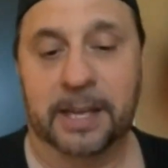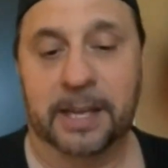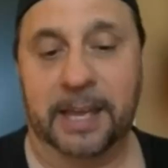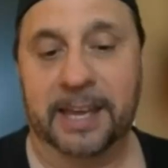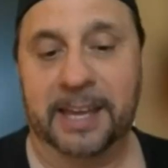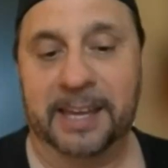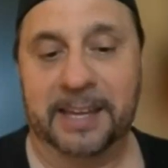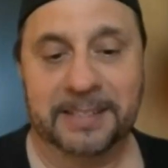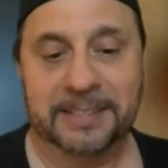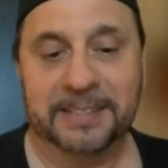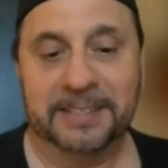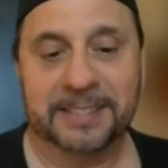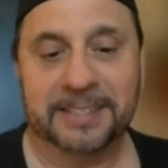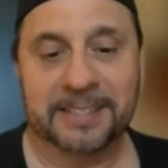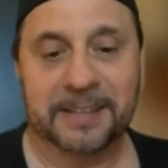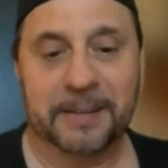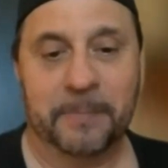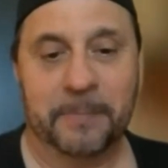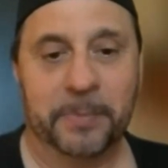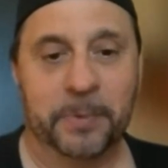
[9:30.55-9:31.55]
And
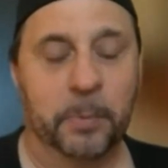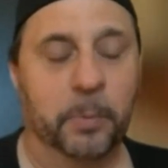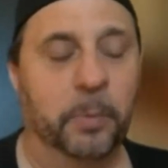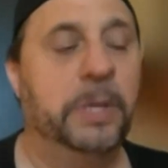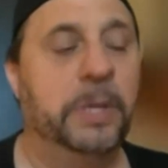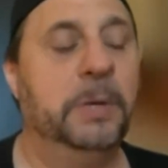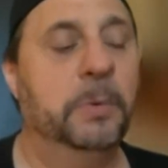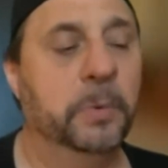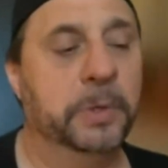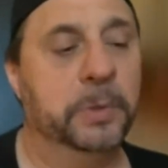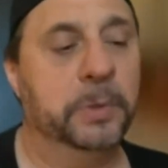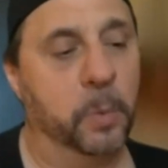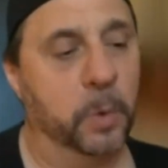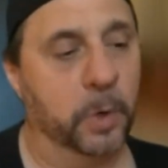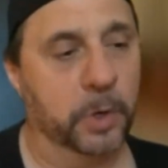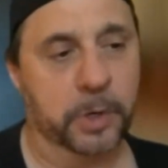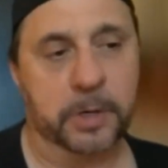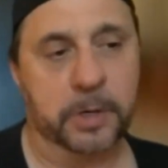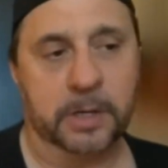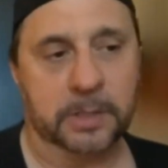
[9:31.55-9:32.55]
we would
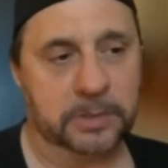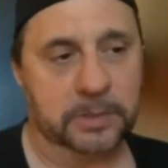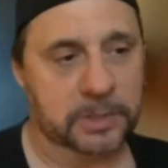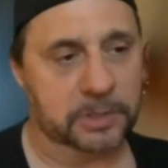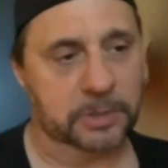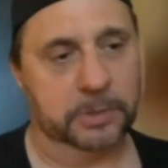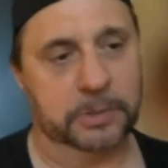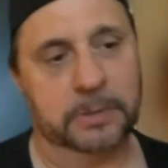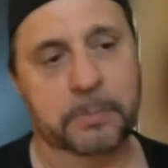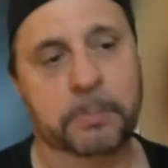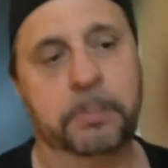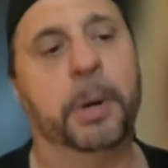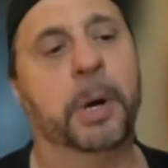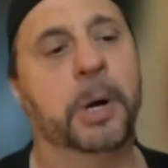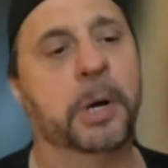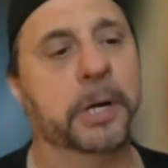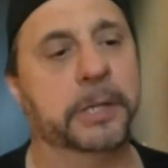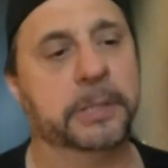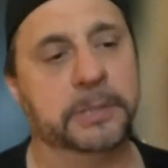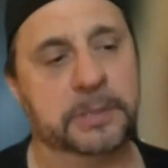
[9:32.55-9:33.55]
work on certain
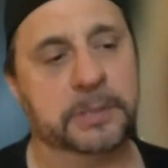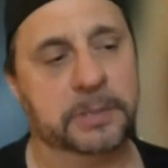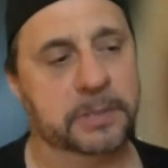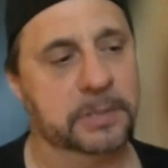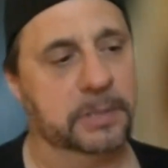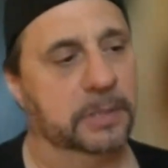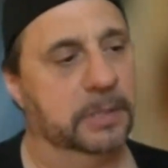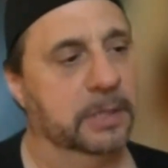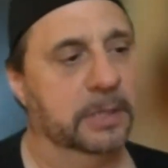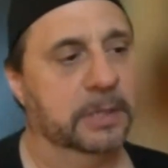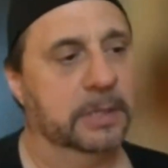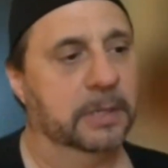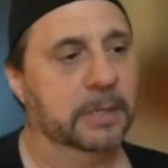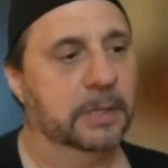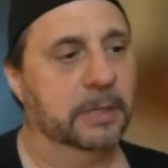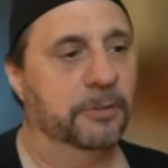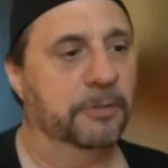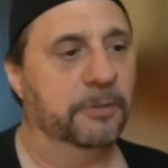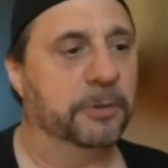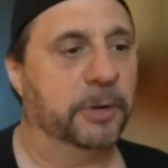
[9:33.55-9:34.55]
parts
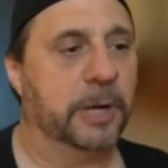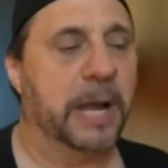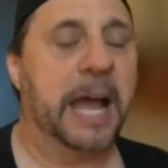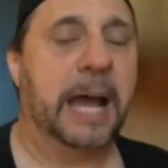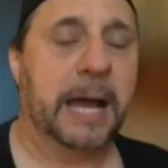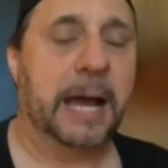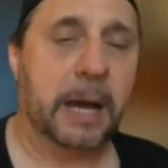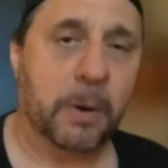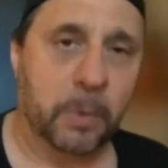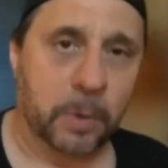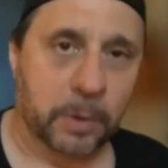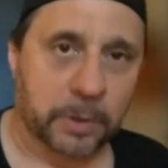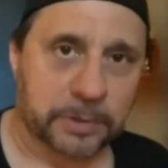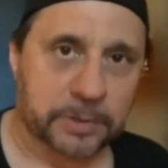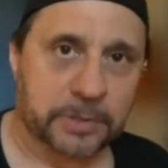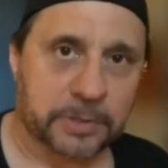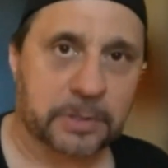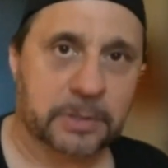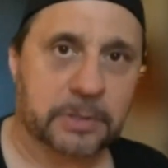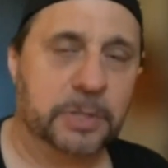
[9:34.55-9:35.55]
for
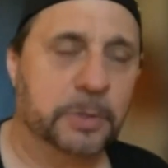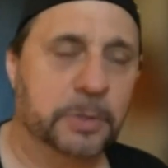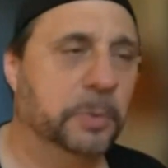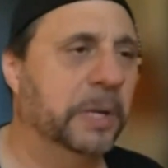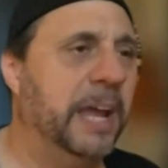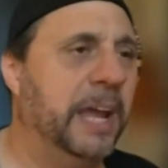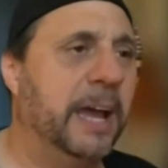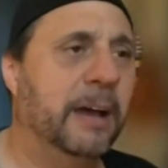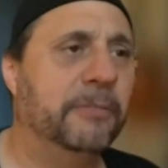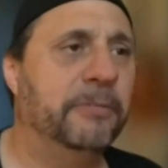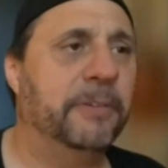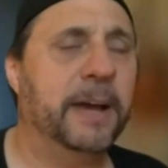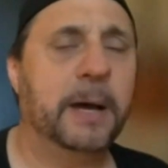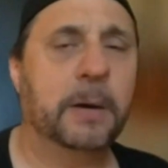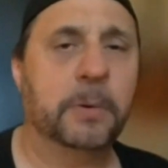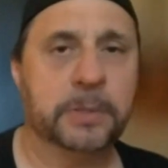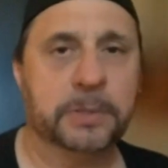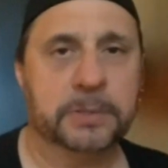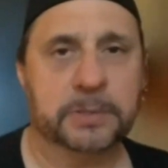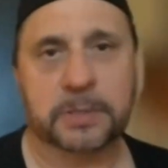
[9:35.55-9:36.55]
hours, 2.5
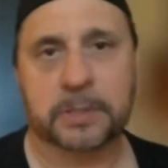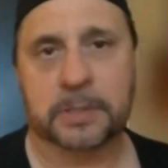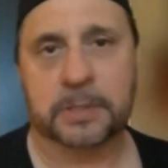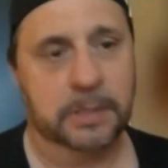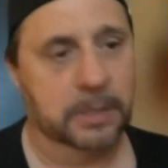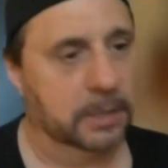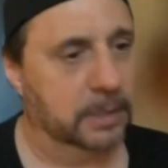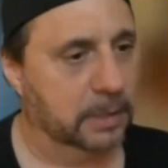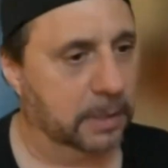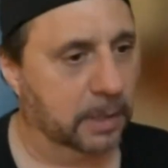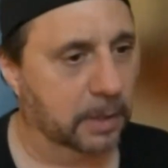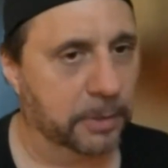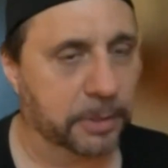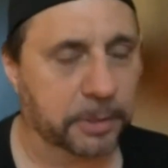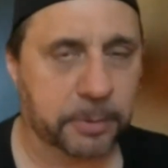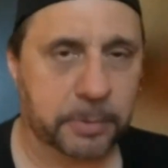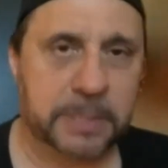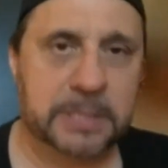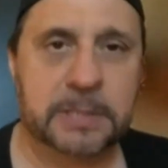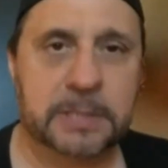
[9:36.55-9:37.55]
hours on
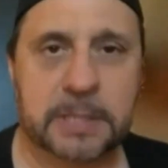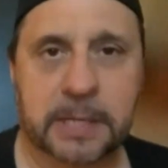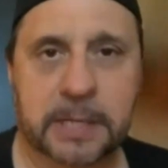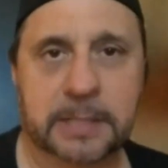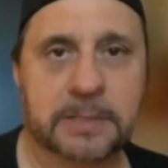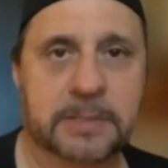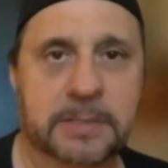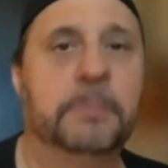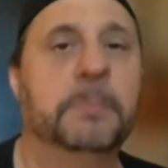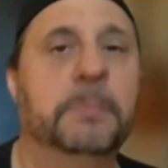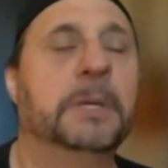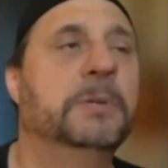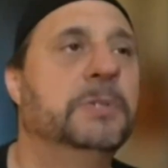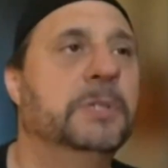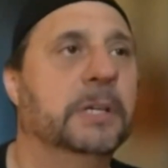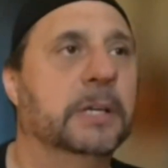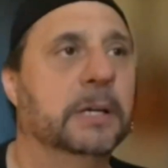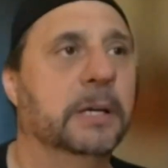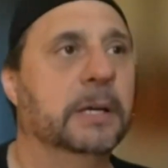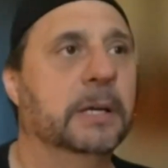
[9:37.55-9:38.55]
3 seconds of
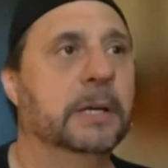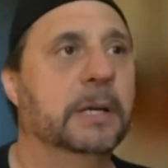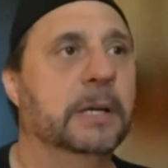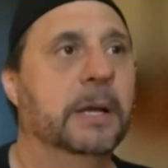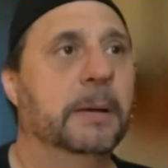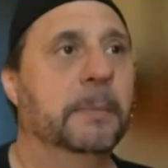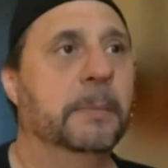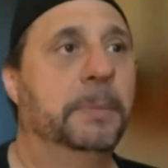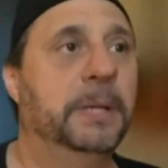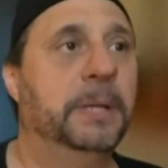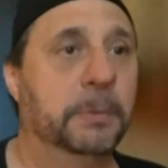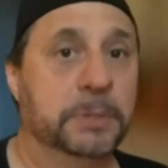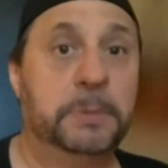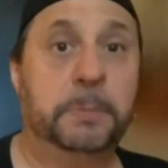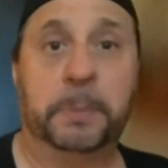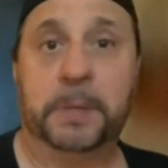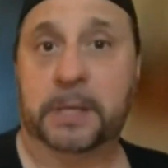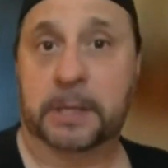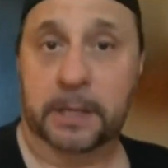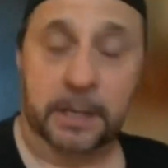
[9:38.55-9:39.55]
music. But it
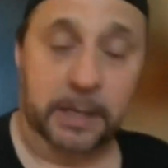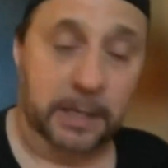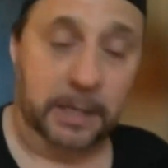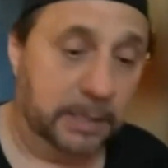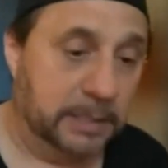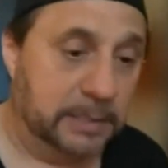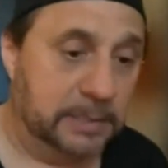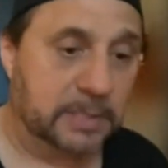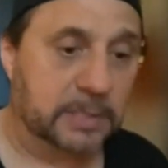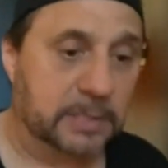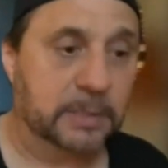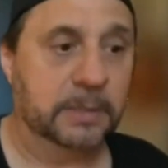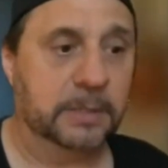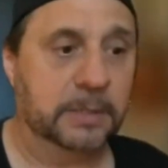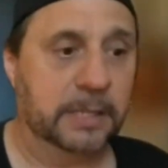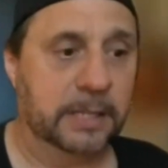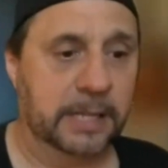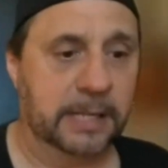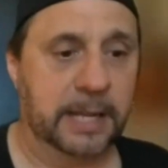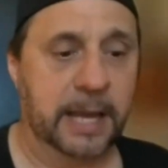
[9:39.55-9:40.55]
was because
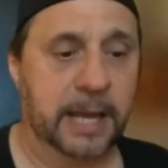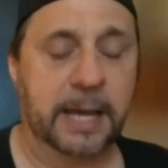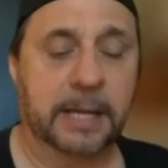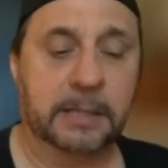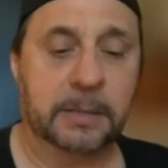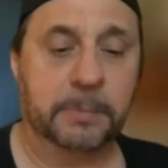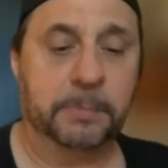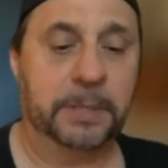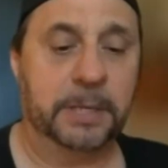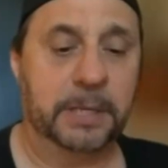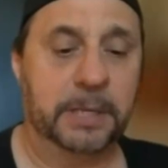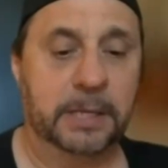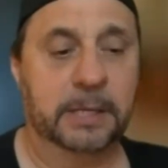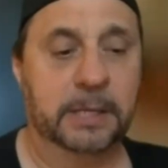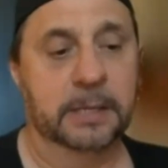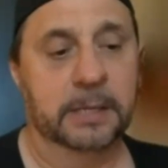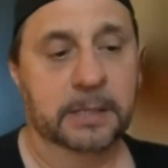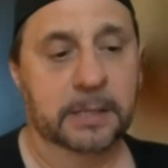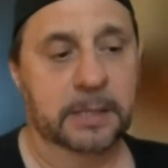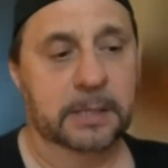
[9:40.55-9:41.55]
it had to
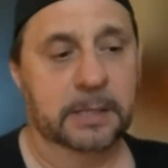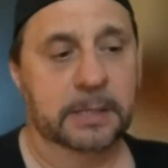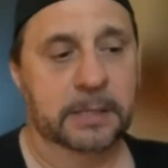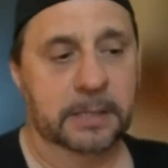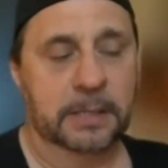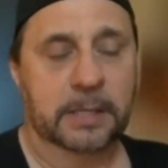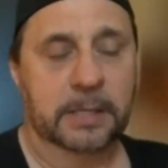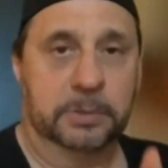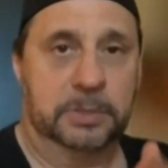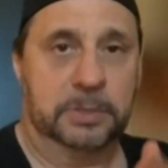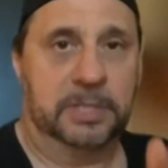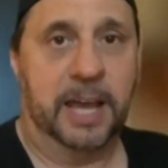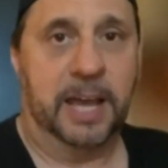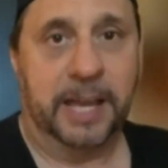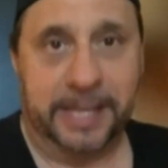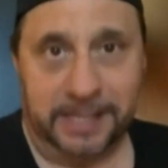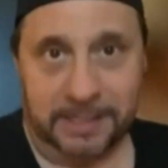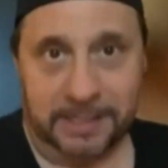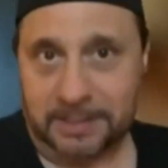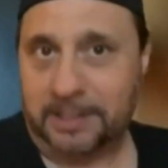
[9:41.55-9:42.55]
be,
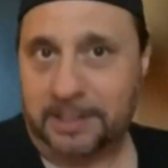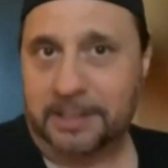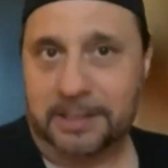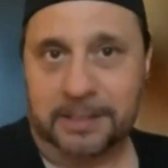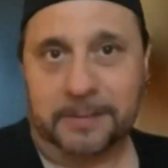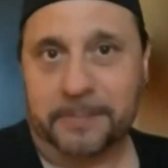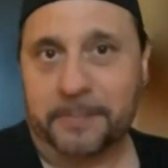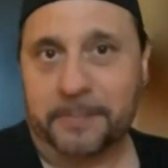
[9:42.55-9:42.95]
tight,